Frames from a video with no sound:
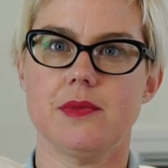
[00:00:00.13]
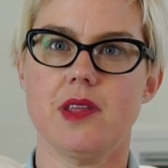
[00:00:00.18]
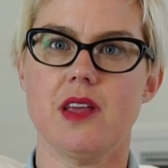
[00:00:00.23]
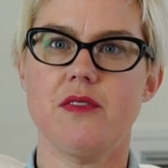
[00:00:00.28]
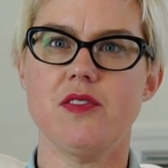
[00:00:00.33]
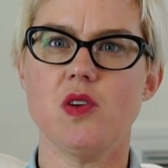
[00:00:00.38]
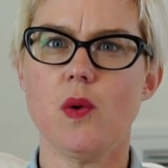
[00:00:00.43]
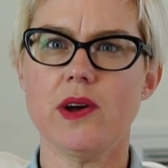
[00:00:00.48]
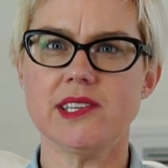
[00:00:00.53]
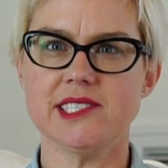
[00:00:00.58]

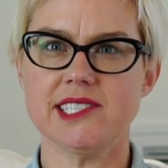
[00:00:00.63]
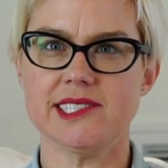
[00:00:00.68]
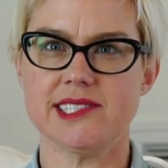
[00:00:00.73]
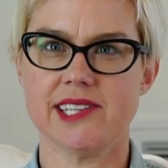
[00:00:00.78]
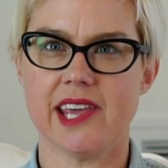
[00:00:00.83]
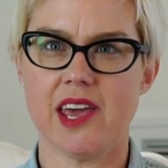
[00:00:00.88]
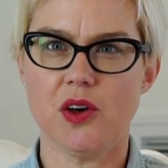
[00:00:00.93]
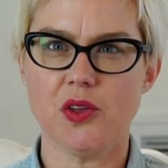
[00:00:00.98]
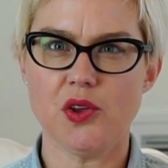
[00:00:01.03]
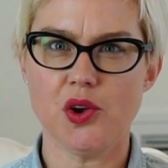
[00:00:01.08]
If you want to
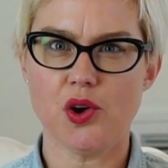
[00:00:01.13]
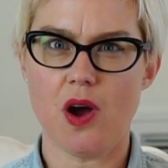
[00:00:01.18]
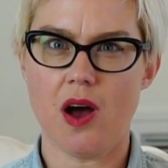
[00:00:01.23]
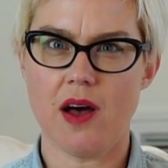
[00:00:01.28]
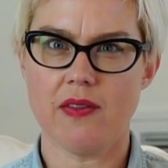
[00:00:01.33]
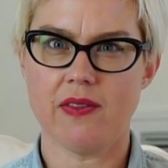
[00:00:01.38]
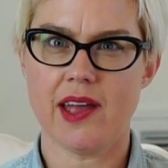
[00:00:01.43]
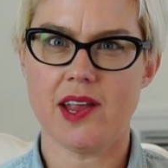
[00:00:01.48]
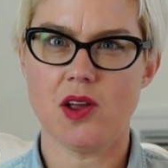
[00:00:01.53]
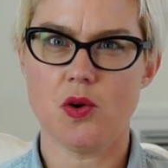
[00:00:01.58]
scale your
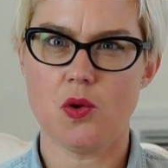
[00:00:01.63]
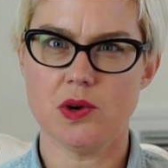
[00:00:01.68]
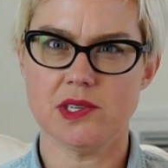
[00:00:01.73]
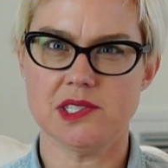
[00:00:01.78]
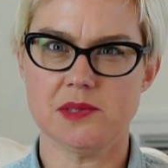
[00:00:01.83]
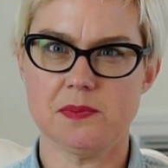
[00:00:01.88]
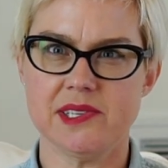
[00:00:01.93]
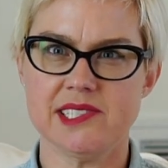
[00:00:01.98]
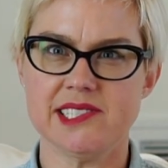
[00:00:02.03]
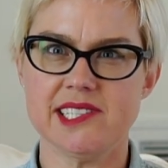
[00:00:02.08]
online course
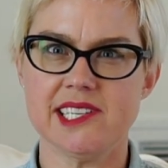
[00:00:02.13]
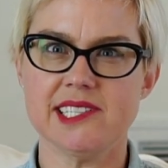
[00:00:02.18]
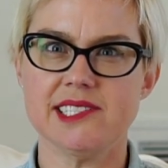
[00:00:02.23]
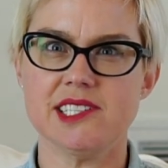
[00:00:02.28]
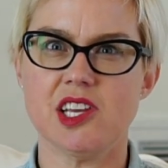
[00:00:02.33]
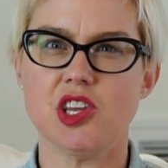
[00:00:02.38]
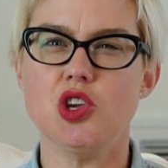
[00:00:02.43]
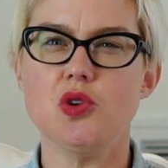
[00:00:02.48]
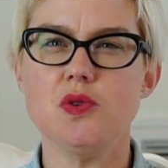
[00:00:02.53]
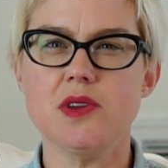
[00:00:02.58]
business,
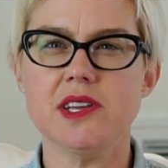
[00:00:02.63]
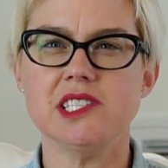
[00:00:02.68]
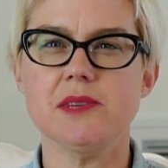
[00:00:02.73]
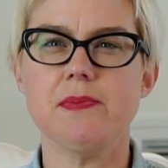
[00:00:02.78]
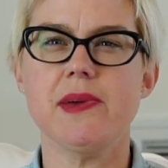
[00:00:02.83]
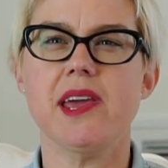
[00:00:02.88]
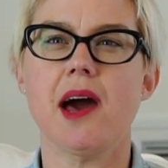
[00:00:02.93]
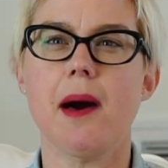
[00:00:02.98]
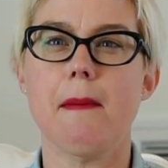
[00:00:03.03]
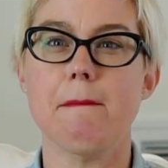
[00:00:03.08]
you need to
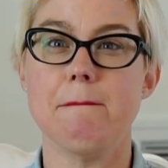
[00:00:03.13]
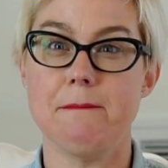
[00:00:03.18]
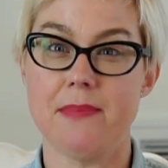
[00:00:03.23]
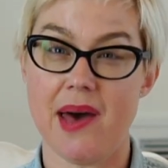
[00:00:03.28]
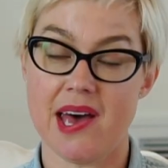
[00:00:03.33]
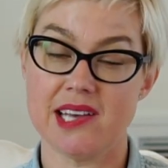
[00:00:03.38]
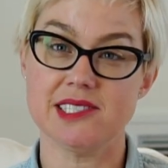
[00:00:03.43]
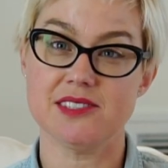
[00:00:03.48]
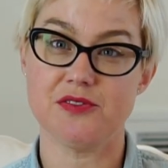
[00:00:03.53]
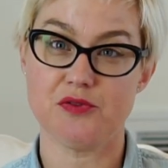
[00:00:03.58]
become
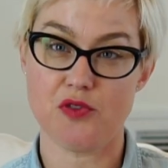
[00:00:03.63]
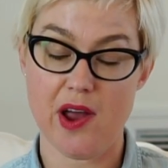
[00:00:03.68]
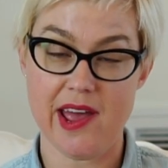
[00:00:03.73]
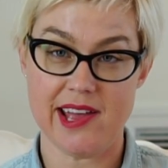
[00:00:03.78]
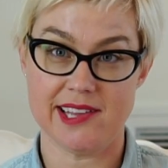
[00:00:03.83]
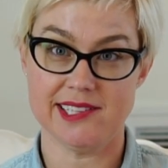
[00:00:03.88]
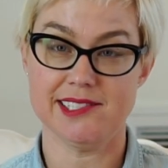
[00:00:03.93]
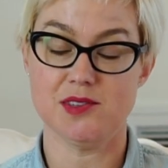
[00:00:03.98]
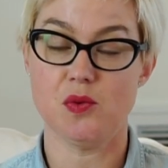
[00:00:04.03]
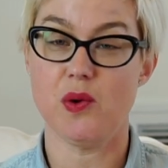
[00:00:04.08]
best
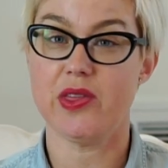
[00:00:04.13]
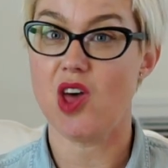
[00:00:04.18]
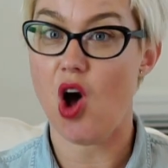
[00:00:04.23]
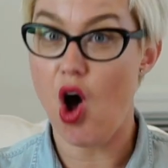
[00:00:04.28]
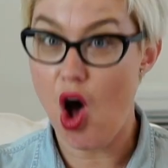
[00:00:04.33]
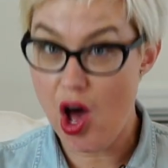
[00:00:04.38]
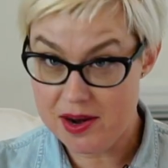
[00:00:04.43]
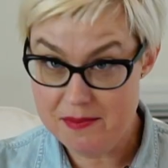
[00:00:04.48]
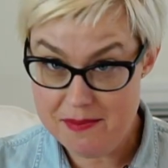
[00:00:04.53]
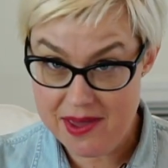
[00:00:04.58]
friends with
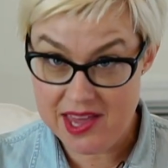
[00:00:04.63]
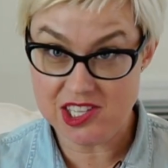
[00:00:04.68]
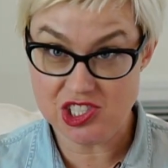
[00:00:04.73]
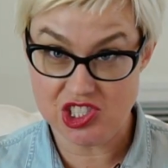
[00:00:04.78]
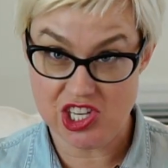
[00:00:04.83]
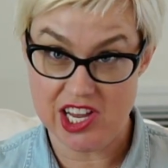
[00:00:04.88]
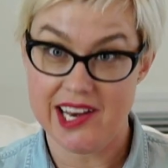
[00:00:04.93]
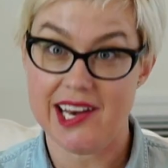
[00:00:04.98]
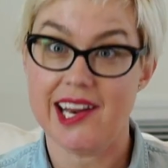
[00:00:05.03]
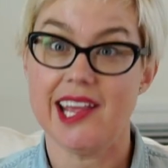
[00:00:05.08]

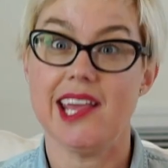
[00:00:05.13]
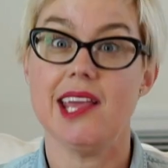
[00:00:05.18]
automation